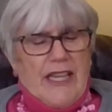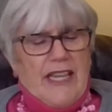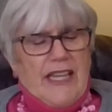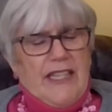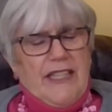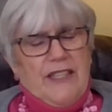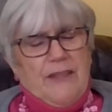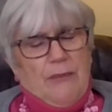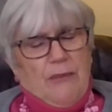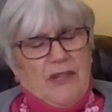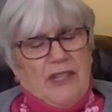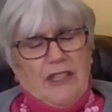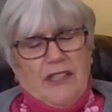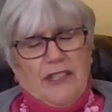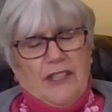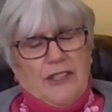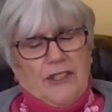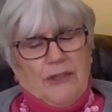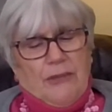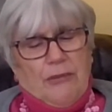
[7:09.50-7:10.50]
In the
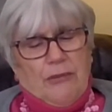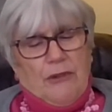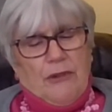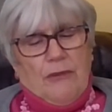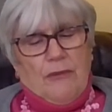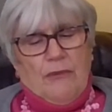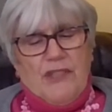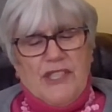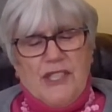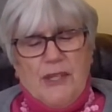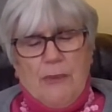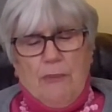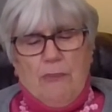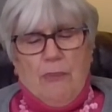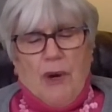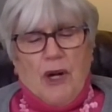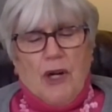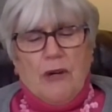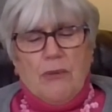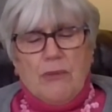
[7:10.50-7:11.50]
middle of the room was a
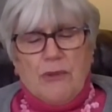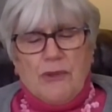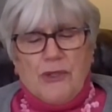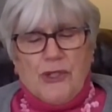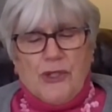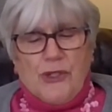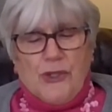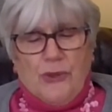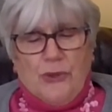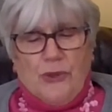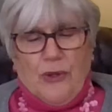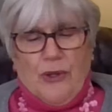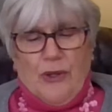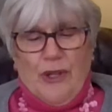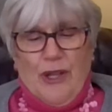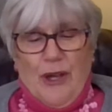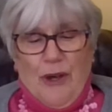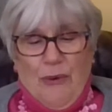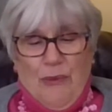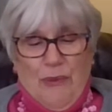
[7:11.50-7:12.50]
barber stool
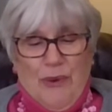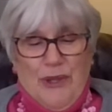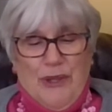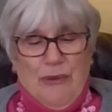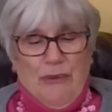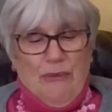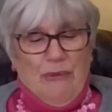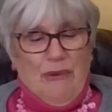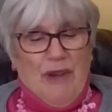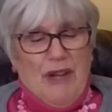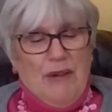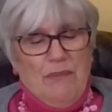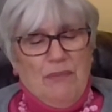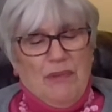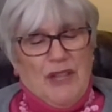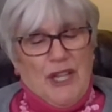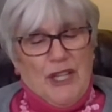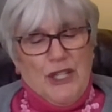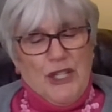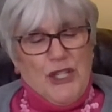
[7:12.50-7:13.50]
with a red
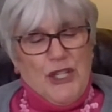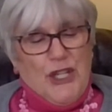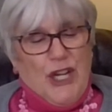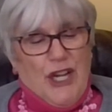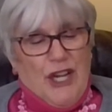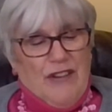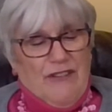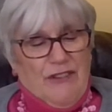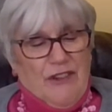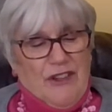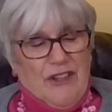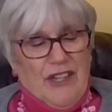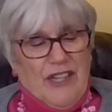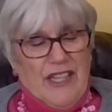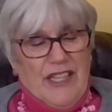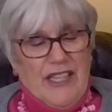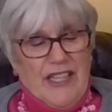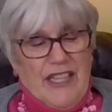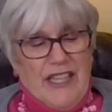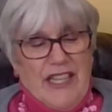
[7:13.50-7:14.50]
plush cover.
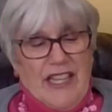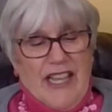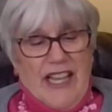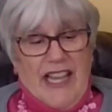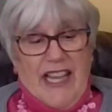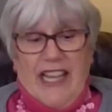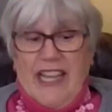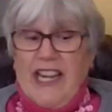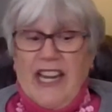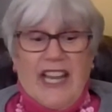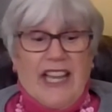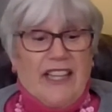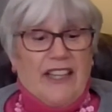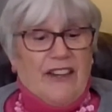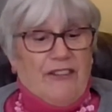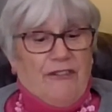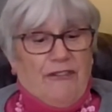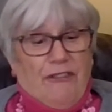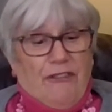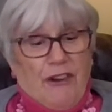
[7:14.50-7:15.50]
It had
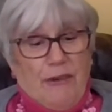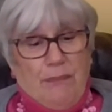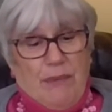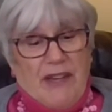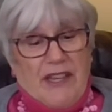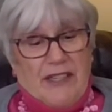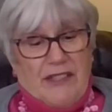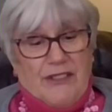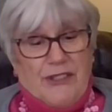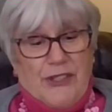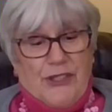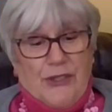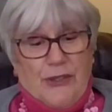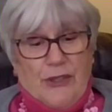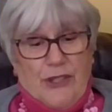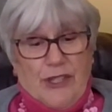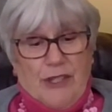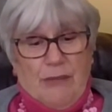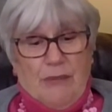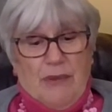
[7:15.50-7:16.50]
a foot pedal so
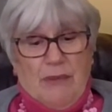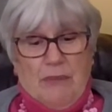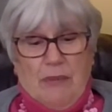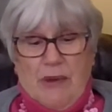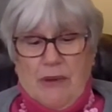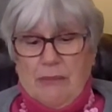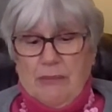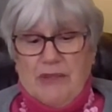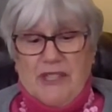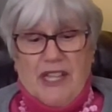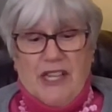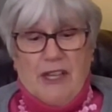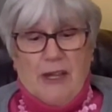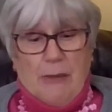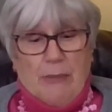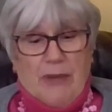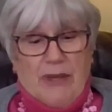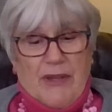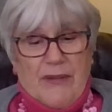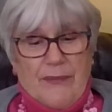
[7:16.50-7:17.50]
it could be pumped
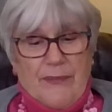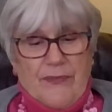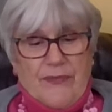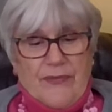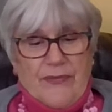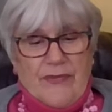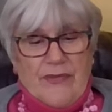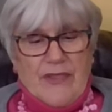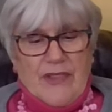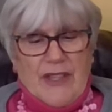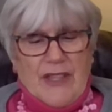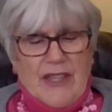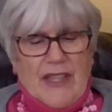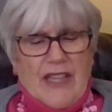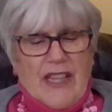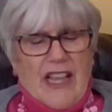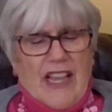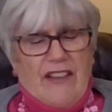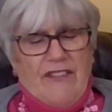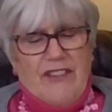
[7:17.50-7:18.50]
up.
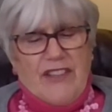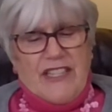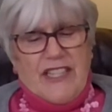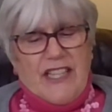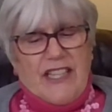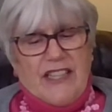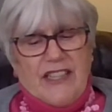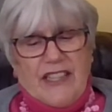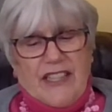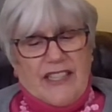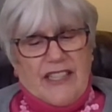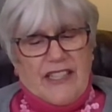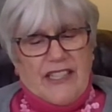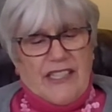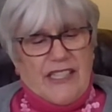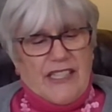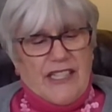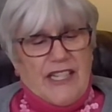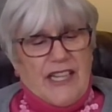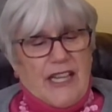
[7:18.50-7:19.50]
Evidently,
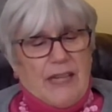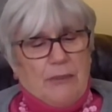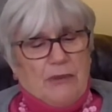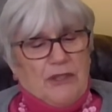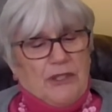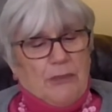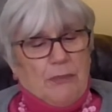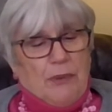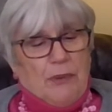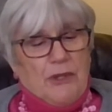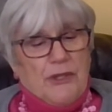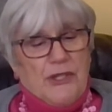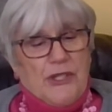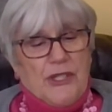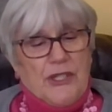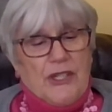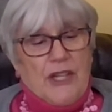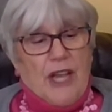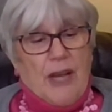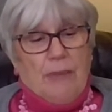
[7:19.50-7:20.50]
this enabled a
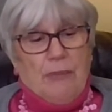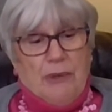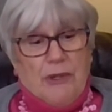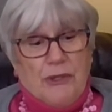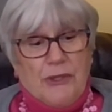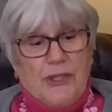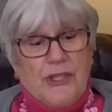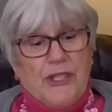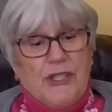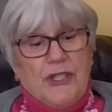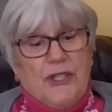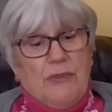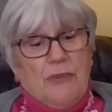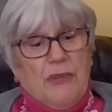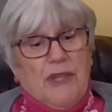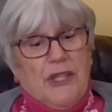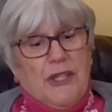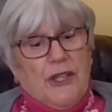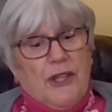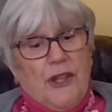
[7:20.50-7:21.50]
person to
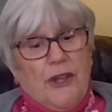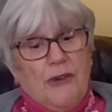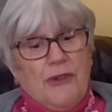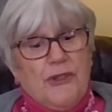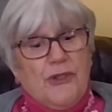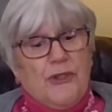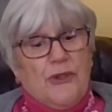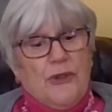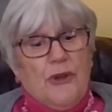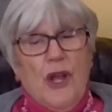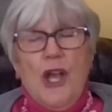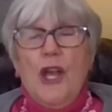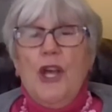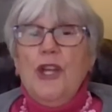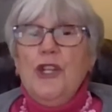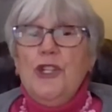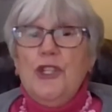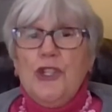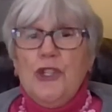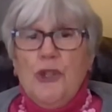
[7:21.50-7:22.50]
be closer
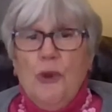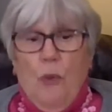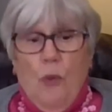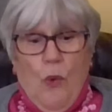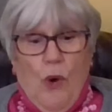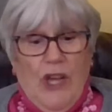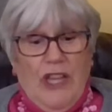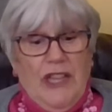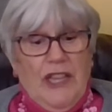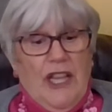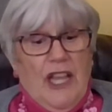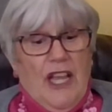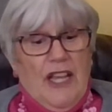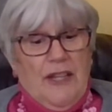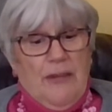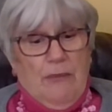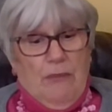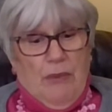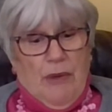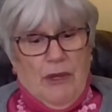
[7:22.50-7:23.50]
to the one
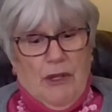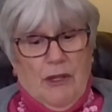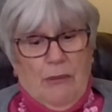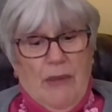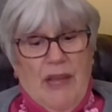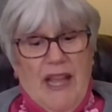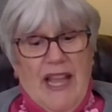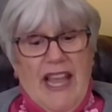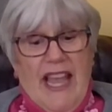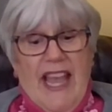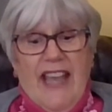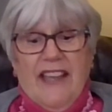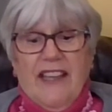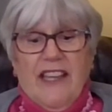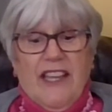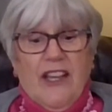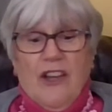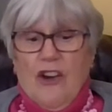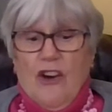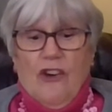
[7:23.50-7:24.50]
light bulb
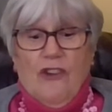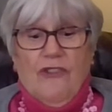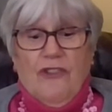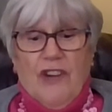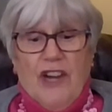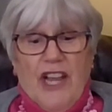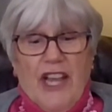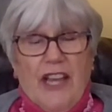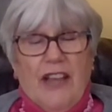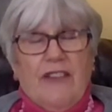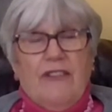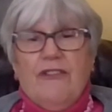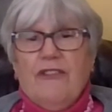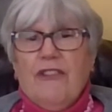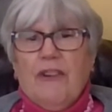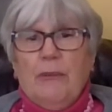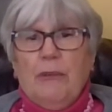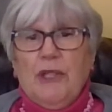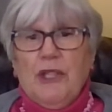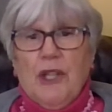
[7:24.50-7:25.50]
hanging overhead
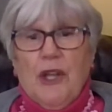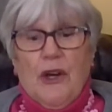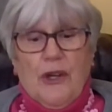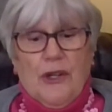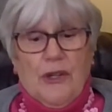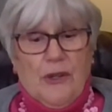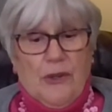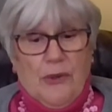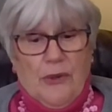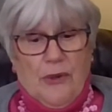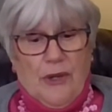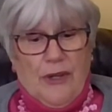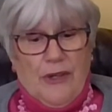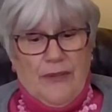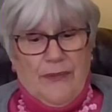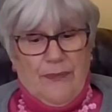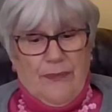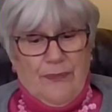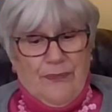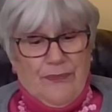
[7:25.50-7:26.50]
from a long cord.
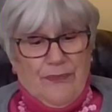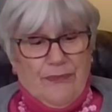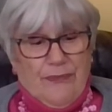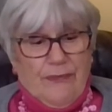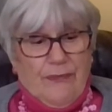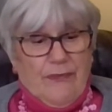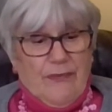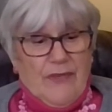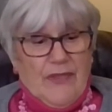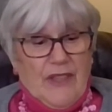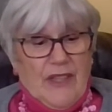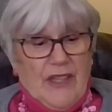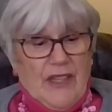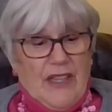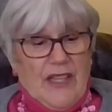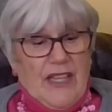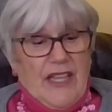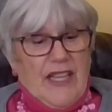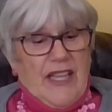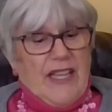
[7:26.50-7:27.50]

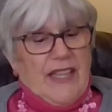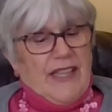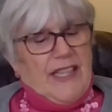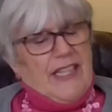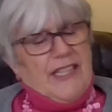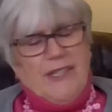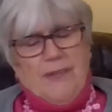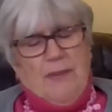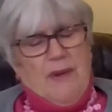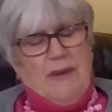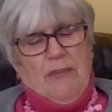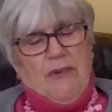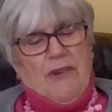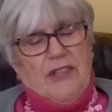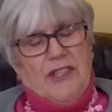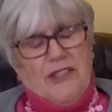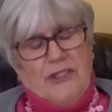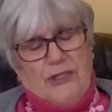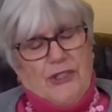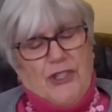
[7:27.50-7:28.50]
"That's my
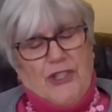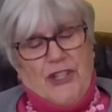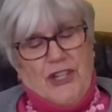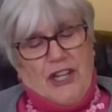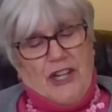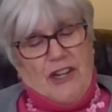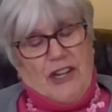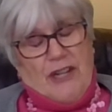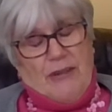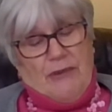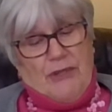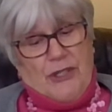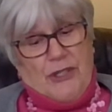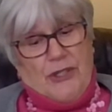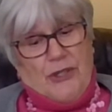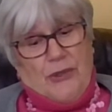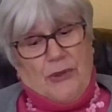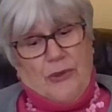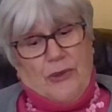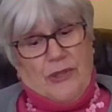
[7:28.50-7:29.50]
brother's chair," I was
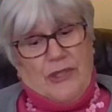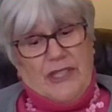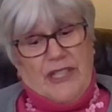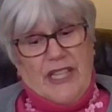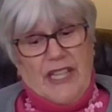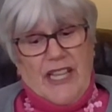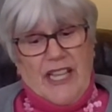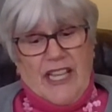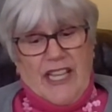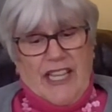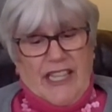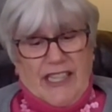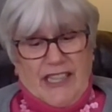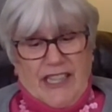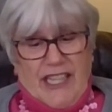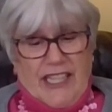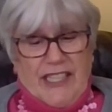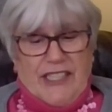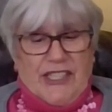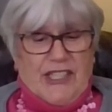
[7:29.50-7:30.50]
told. "He
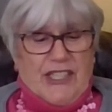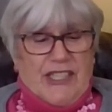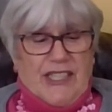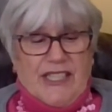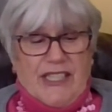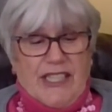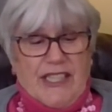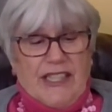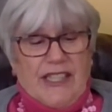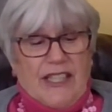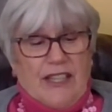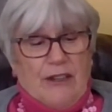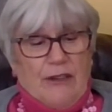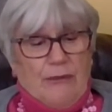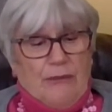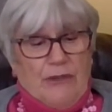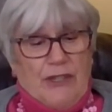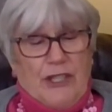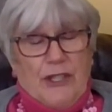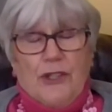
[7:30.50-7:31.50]
likes to sit there
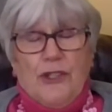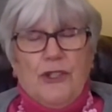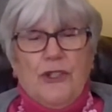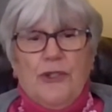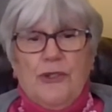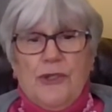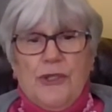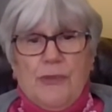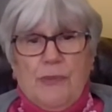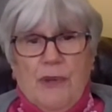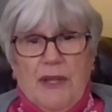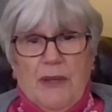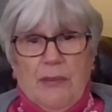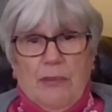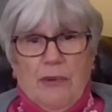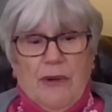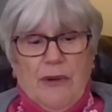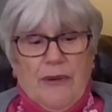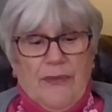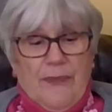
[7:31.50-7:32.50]
and read the
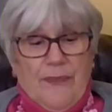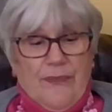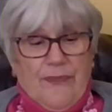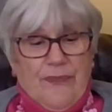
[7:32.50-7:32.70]
newspaper."